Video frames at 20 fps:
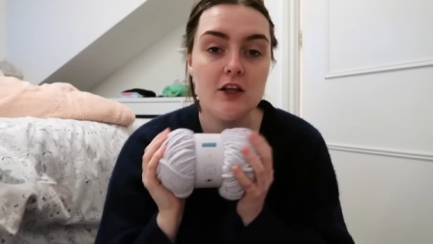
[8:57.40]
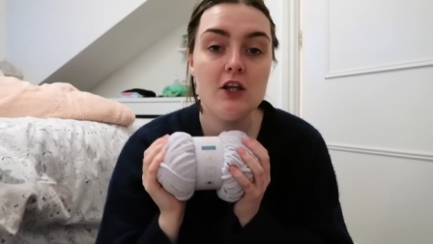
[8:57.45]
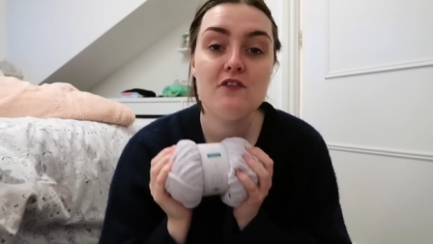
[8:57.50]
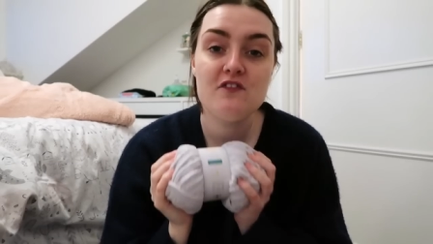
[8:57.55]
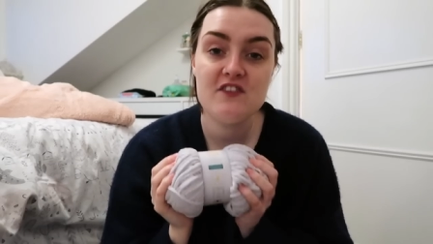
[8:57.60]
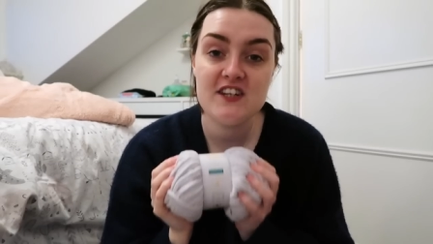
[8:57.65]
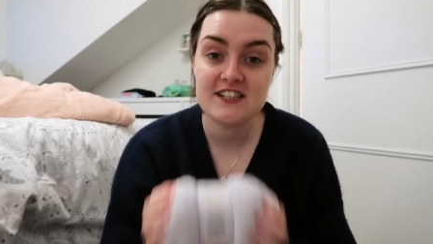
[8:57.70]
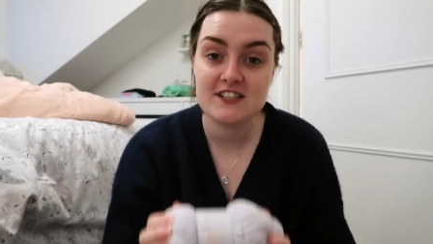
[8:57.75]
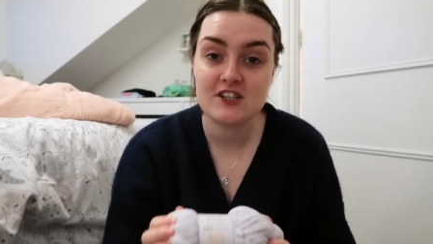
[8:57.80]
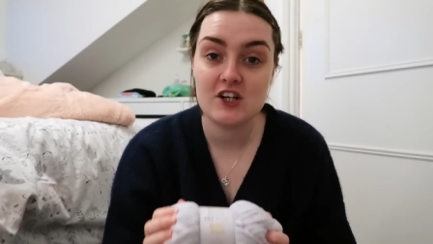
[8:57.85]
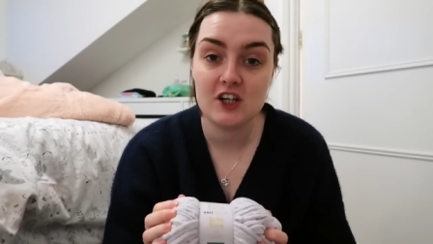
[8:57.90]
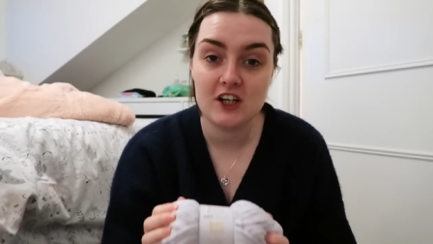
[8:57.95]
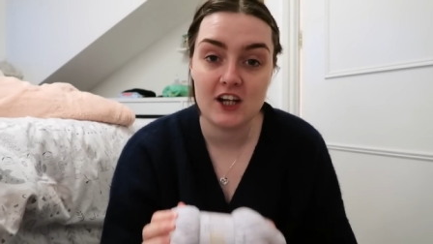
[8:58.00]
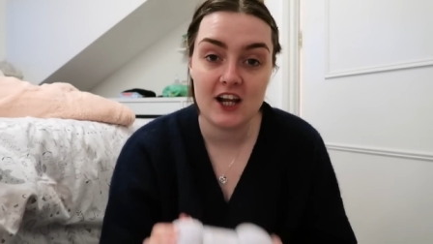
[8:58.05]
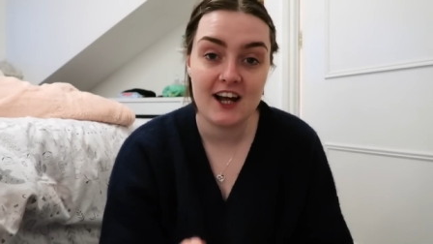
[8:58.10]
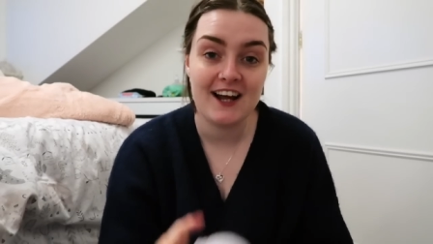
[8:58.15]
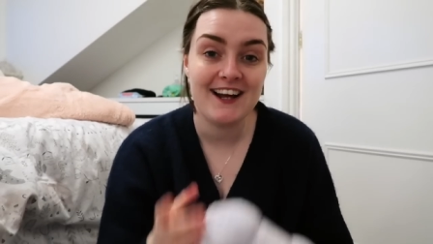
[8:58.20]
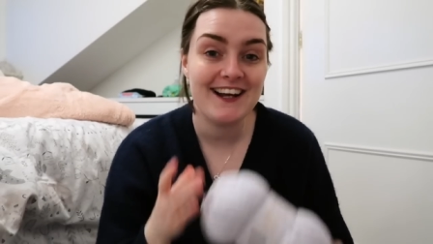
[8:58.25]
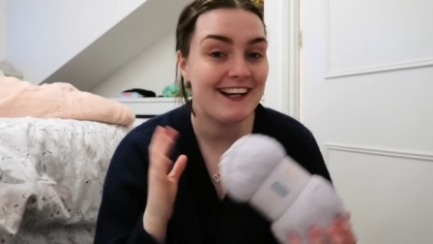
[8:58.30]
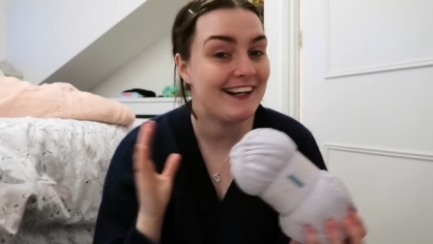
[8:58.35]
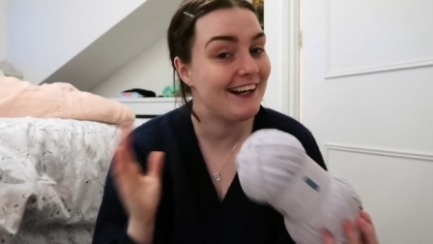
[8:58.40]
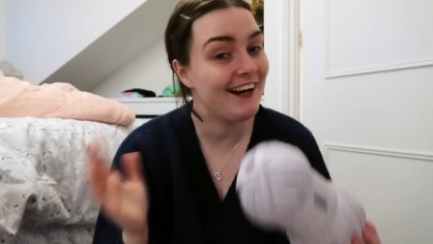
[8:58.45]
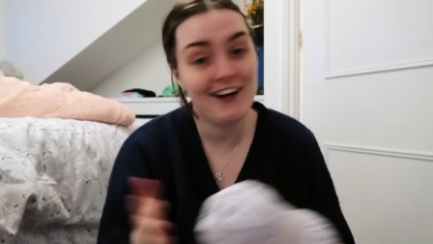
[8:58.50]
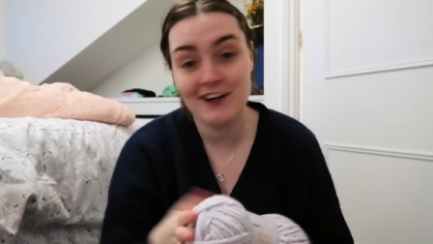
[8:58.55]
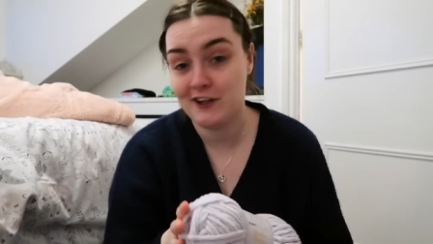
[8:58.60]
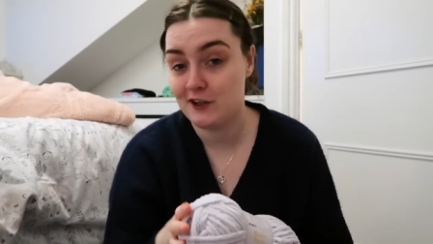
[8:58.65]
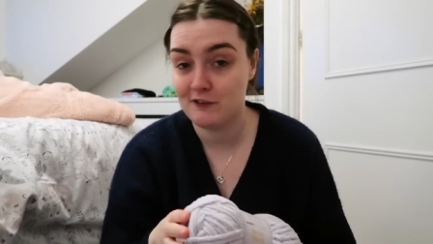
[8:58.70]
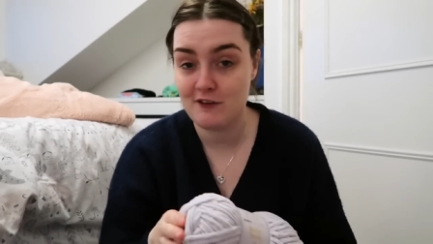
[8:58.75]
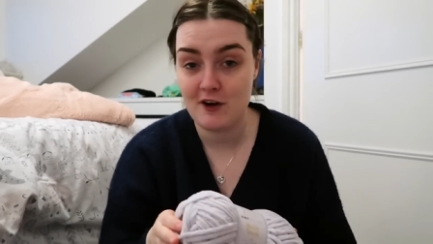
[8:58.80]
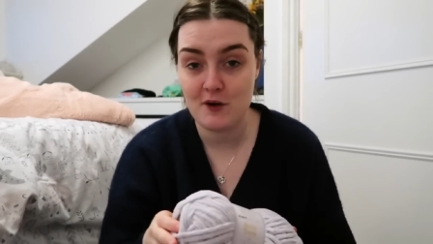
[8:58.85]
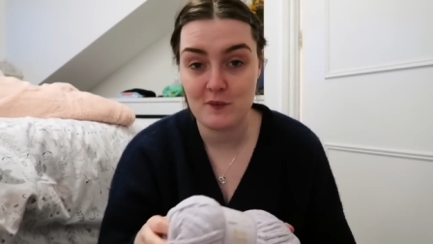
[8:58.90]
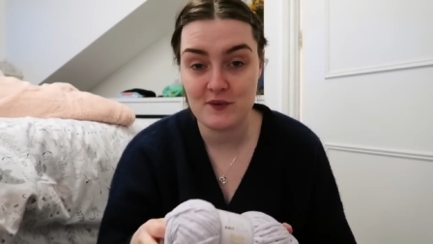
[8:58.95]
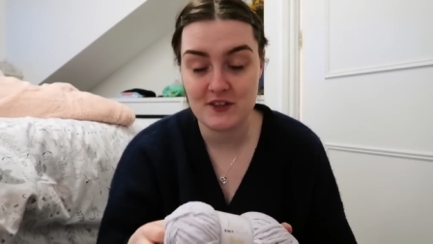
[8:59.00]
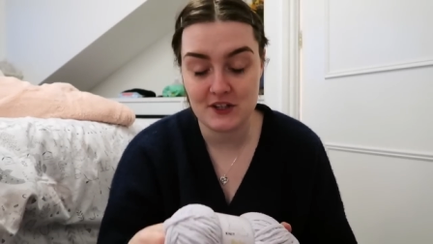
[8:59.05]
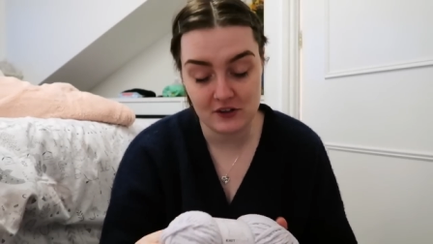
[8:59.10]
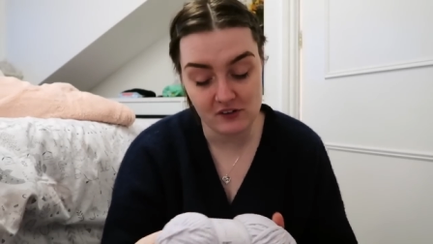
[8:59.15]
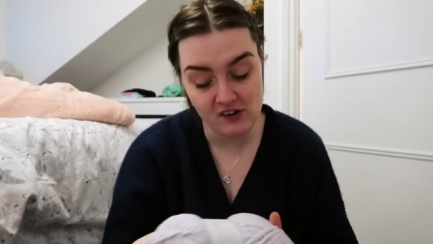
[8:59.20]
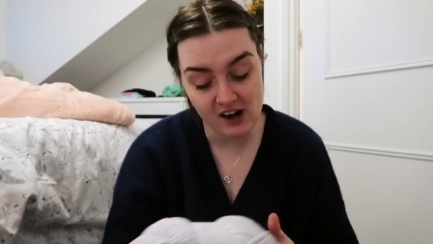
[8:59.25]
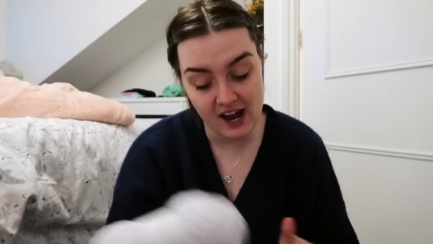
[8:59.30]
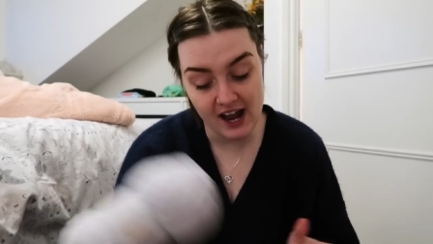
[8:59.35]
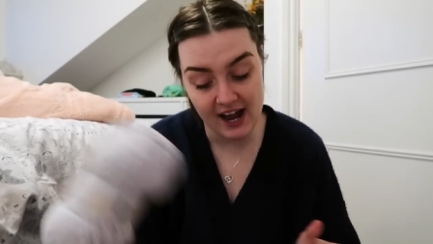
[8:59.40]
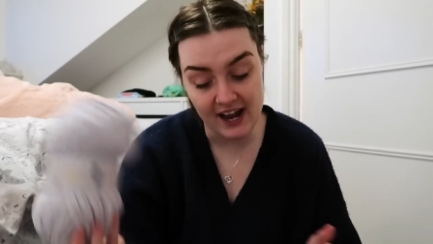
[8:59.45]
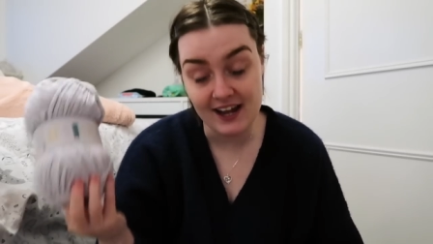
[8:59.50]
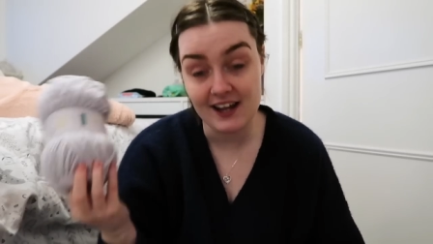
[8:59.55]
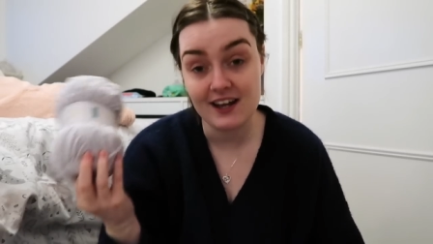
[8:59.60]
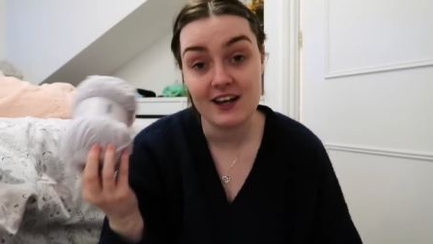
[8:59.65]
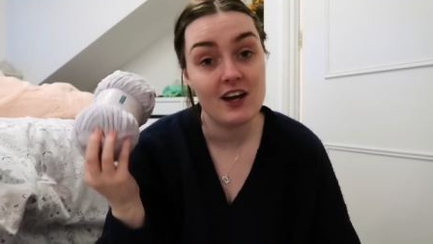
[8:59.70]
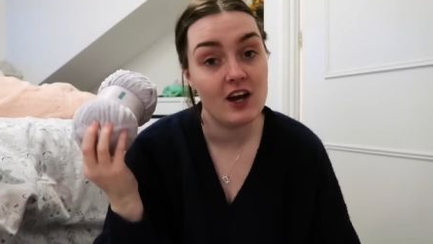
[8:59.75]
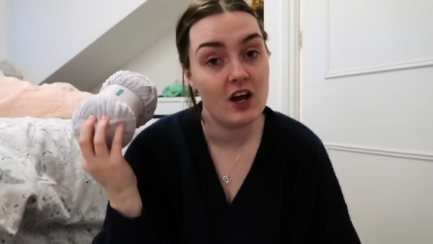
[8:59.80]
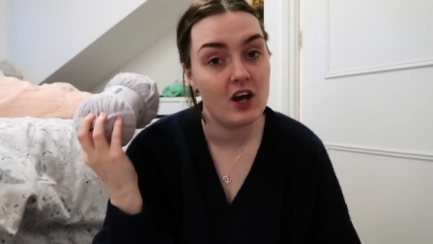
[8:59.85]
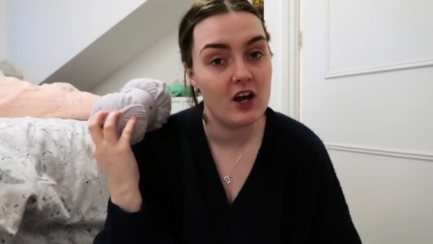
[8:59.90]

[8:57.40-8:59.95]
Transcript: Love this colour, can't go wrong with the grey.